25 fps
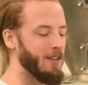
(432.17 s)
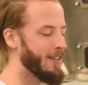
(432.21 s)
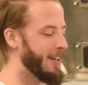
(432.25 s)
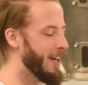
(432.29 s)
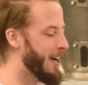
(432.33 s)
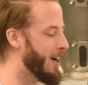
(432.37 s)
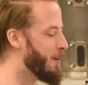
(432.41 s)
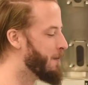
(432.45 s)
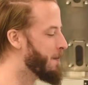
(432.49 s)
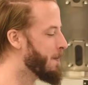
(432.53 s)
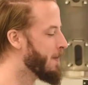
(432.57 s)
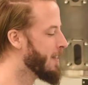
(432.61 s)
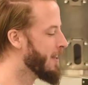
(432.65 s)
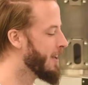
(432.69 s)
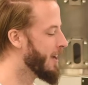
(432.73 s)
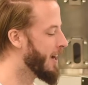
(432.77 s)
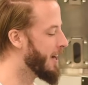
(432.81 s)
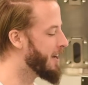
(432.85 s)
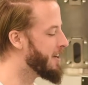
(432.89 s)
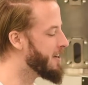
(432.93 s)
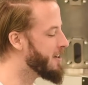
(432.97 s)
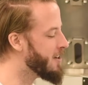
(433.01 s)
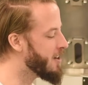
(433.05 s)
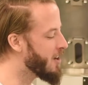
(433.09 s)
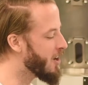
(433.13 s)
Now,
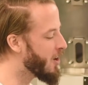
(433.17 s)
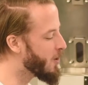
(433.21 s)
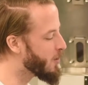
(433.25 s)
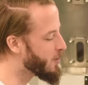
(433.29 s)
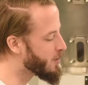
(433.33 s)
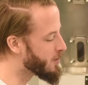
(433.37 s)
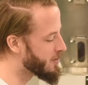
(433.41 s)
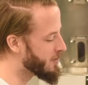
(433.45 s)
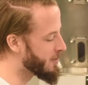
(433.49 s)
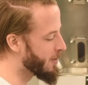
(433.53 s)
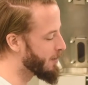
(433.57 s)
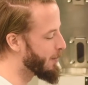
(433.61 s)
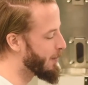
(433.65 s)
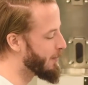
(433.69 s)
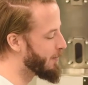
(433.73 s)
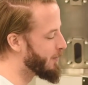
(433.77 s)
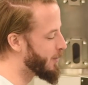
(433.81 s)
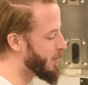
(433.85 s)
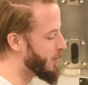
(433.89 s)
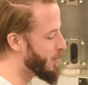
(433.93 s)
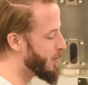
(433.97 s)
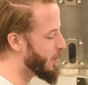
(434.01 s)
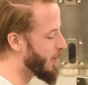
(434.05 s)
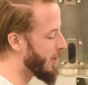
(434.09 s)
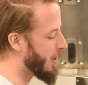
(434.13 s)
I know some of
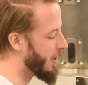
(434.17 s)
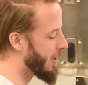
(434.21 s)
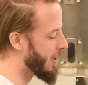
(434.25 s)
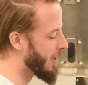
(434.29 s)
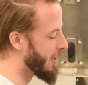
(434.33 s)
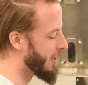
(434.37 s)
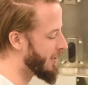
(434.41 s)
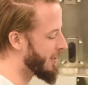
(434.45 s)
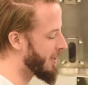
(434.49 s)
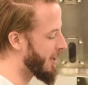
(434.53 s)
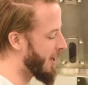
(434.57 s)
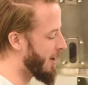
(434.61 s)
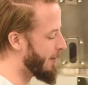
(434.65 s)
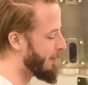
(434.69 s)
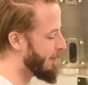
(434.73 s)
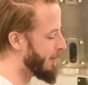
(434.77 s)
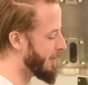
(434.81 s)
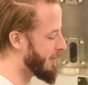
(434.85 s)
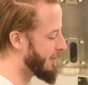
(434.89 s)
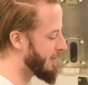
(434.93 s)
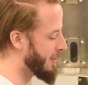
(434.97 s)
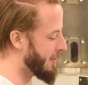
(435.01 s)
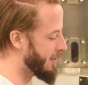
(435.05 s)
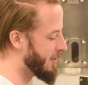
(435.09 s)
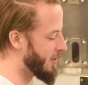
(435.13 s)
you are gonna
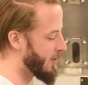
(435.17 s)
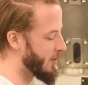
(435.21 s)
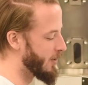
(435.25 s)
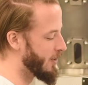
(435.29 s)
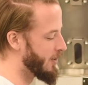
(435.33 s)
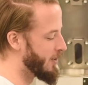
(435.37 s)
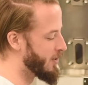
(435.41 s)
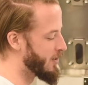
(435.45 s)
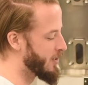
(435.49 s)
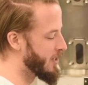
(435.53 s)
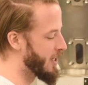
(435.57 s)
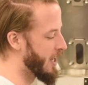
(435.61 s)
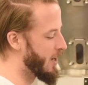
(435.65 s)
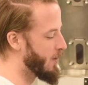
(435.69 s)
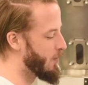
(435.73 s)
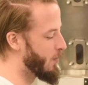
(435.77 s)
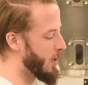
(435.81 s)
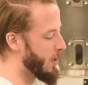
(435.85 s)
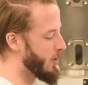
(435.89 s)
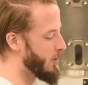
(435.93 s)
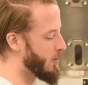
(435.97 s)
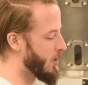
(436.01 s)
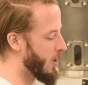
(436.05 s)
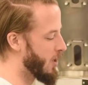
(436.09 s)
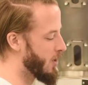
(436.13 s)
comment, I don't understand
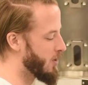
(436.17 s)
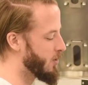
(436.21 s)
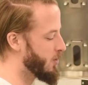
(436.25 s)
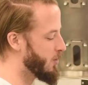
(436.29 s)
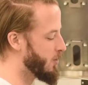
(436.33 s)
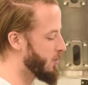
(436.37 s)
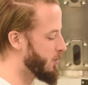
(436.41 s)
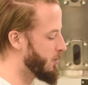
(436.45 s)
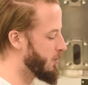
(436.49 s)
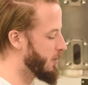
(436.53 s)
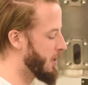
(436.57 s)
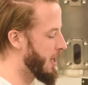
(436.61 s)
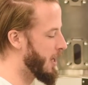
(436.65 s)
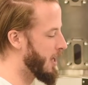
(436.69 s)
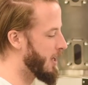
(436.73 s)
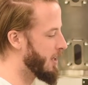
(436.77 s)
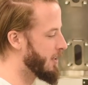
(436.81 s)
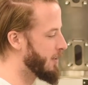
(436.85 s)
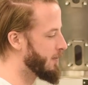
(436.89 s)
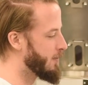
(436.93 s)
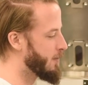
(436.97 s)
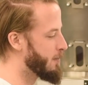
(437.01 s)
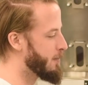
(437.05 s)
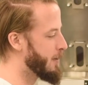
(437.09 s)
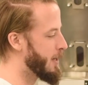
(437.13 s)
why you can't do
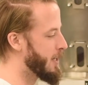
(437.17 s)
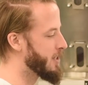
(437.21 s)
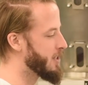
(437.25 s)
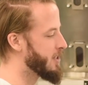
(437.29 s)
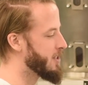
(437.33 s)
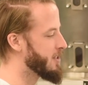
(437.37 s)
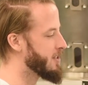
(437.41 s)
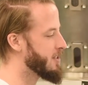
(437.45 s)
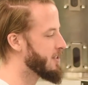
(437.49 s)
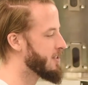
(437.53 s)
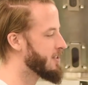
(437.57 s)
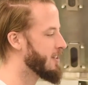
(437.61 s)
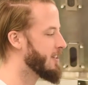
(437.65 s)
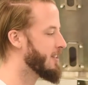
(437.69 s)
different batch sizes.